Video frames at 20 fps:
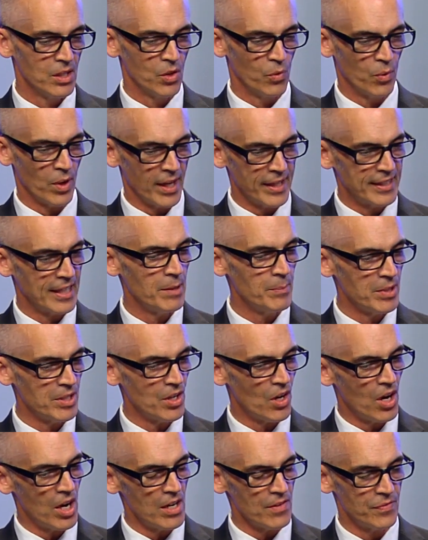When I came
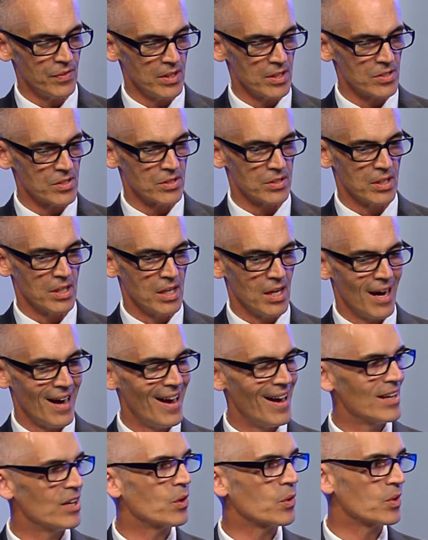into office,
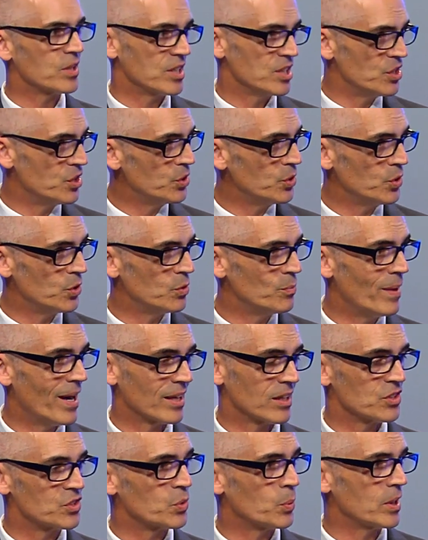I already knew
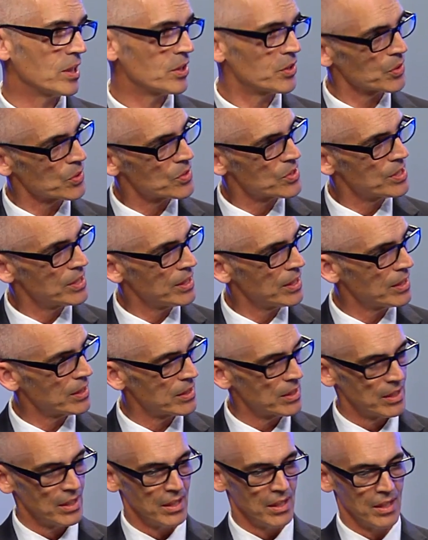back in 2013
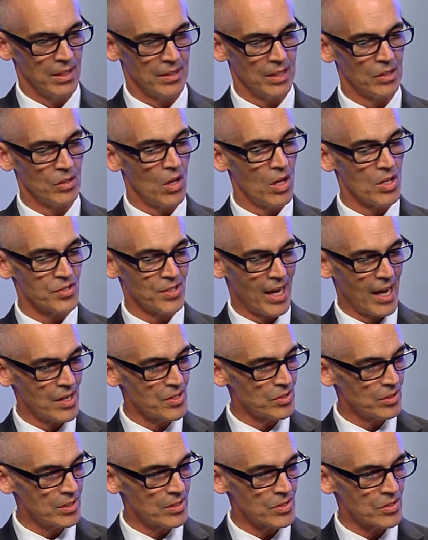that Los
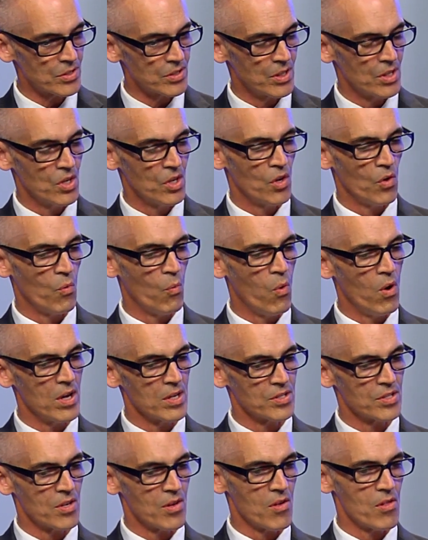Angeles
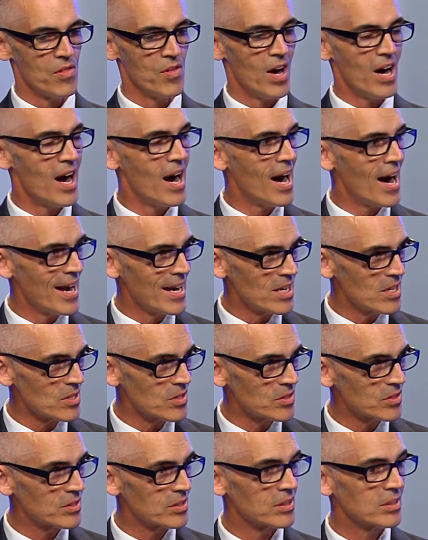was the
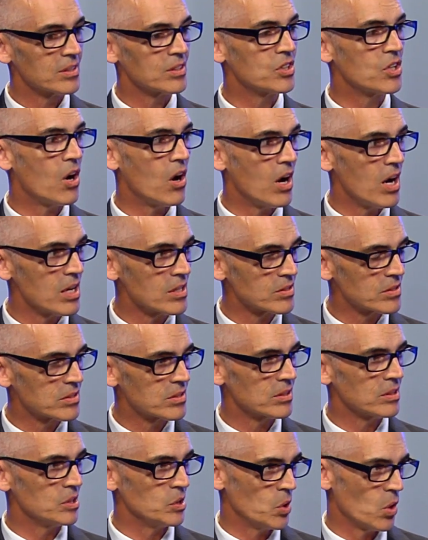highest
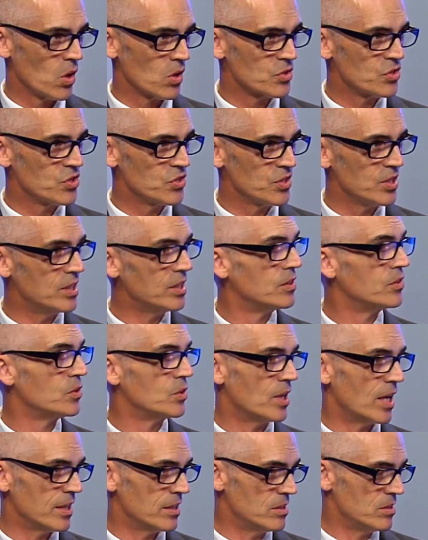cost large city in the
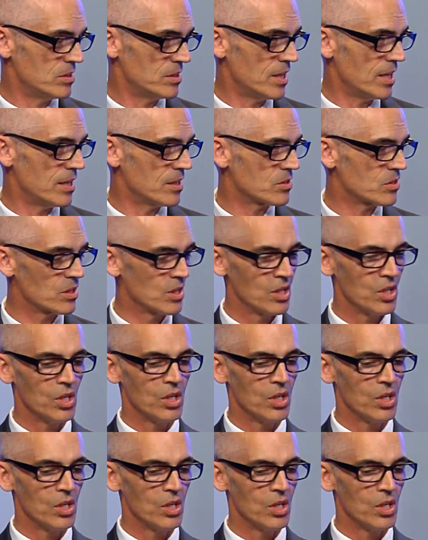United States.